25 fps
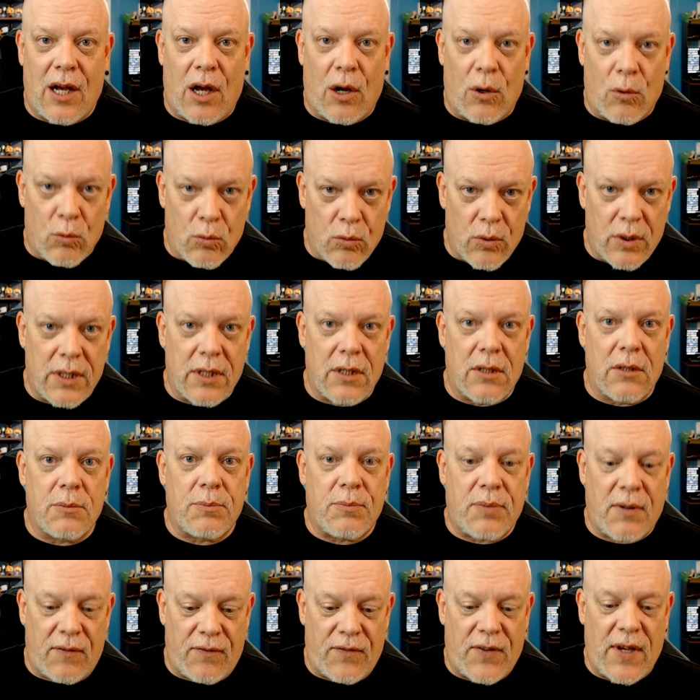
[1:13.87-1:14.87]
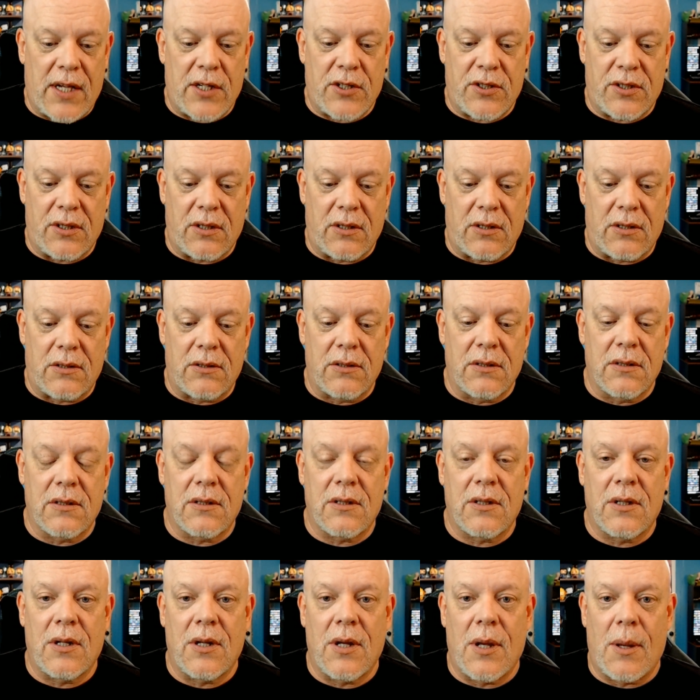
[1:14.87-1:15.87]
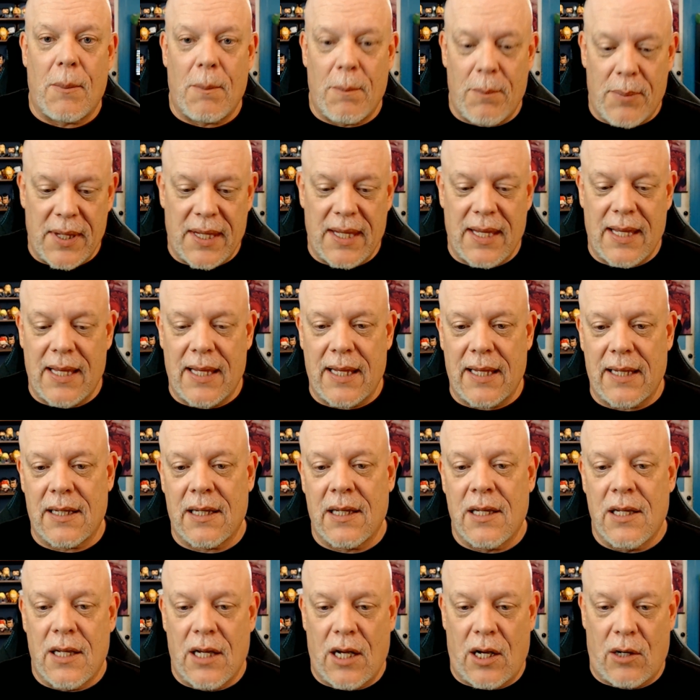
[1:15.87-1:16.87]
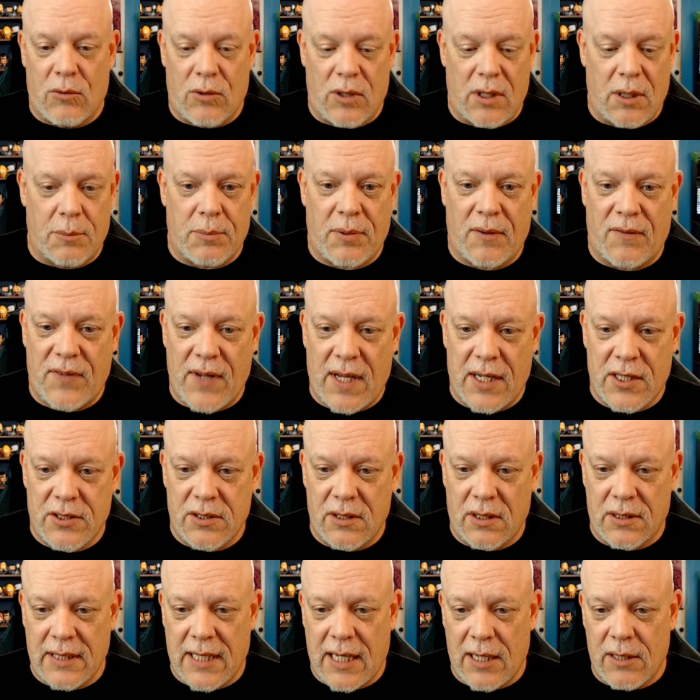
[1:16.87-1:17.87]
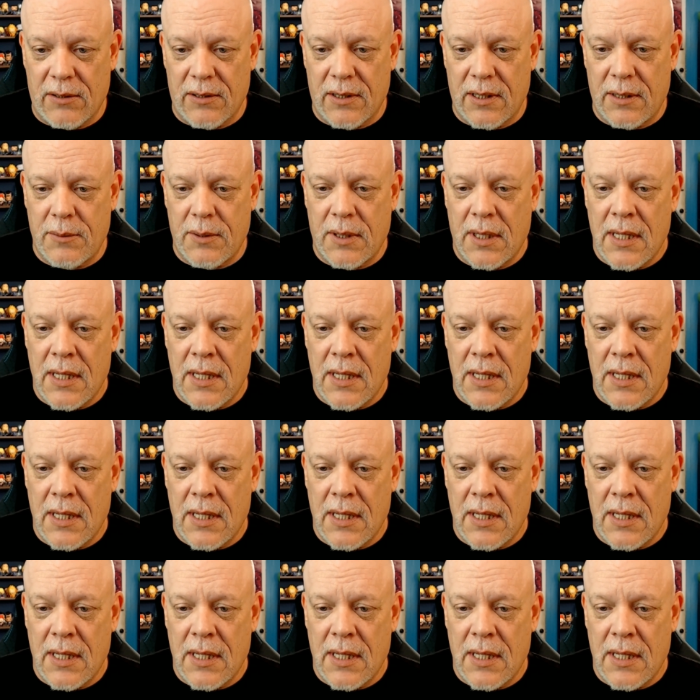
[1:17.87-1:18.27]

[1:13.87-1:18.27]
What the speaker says: a real professional being a real professional. Now,